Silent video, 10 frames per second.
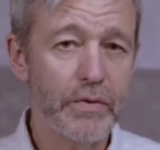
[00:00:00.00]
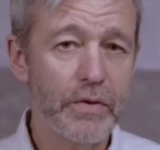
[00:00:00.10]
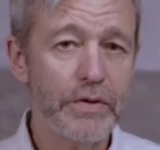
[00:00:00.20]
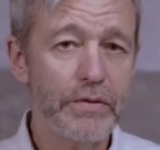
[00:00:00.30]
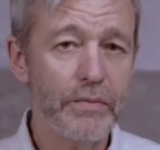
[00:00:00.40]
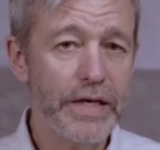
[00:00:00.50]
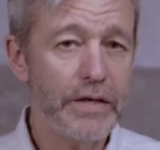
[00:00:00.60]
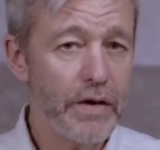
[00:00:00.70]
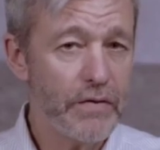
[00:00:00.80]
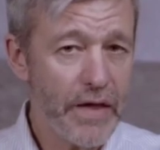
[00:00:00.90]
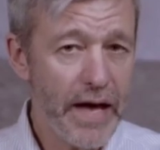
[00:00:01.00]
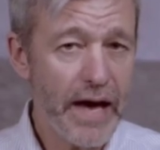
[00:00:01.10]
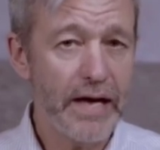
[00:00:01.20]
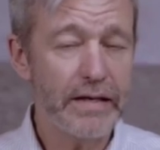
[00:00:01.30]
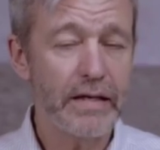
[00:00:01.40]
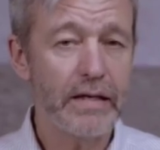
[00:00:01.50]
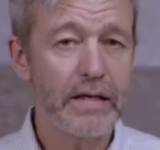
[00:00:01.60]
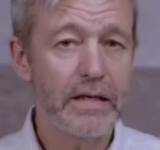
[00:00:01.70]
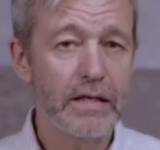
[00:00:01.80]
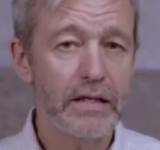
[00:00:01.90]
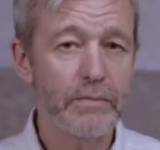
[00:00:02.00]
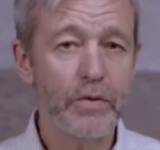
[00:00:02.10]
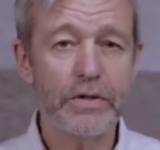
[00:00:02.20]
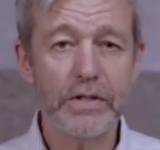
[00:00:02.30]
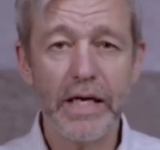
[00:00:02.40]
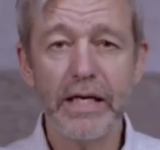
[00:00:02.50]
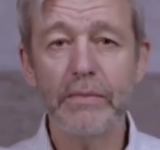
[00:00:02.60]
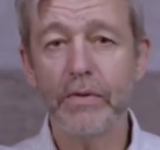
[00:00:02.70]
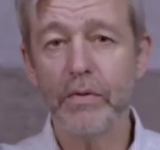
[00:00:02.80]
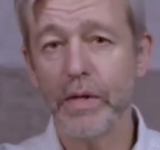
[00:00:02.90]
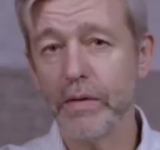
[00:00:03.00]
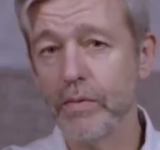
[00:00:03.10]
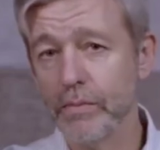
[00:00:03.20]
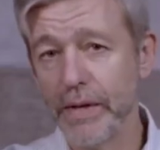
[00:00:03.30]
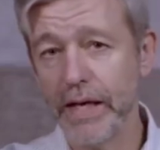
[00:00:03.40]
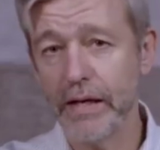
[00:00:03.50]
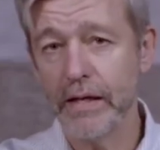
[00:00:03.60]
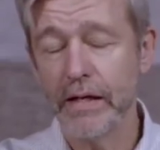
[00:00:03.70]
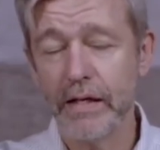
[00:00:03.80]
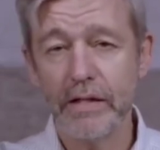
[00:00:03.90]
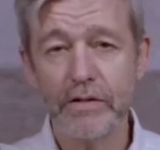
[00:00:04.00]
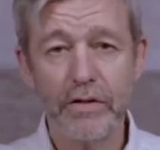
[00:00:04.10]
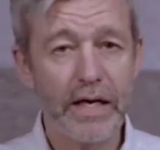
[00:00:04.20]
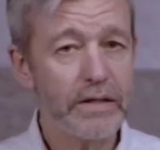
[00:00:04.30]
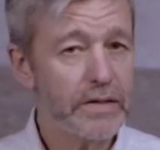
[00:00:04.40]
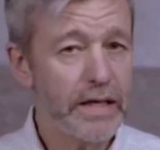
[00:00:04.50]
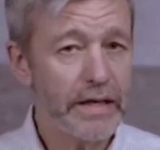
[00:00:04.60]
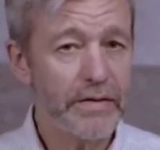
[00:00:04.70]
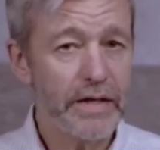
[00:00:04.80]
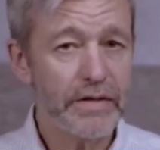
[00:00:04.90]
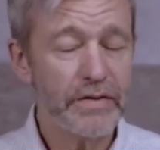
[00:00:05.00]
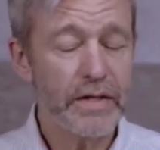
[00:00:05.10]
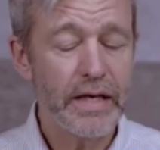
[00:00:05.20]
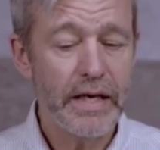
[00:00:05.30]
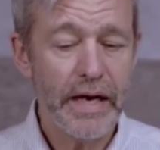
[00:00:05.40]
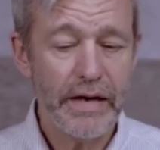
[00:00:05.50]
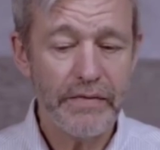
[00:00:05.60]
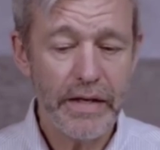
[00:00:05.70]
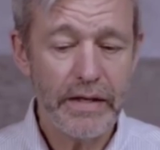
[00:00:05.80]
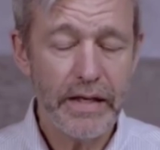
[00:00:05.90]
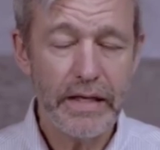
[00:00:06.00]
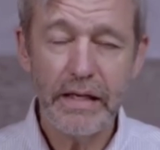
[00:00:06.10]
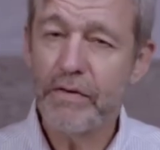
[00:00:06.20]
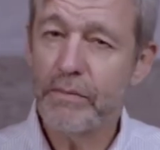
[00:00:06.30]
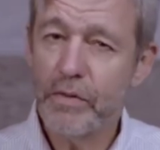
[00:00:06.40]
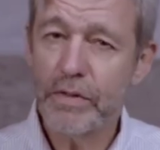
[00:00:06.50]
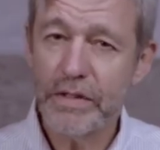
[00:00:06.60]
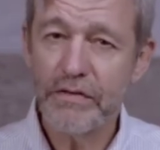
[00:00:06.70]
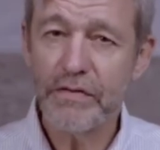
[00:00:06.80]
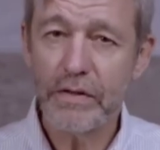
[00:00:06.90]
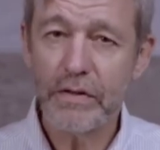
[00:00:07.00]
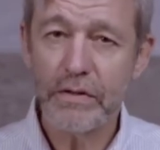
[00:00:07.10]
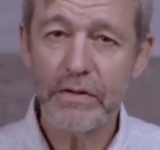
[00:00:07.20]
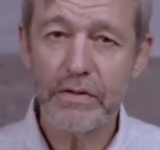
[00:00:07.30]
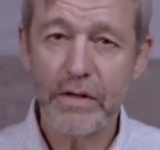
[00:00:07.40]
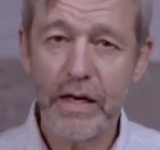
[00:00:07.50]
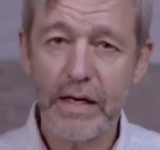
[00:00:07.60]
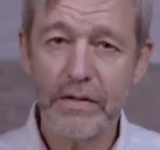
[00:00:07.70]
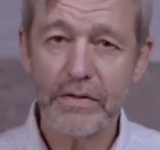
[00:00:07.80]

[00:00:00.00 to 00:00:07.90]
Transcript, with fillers: that we know that, the more stable we will be in trials like this, and then in even more difficult trials.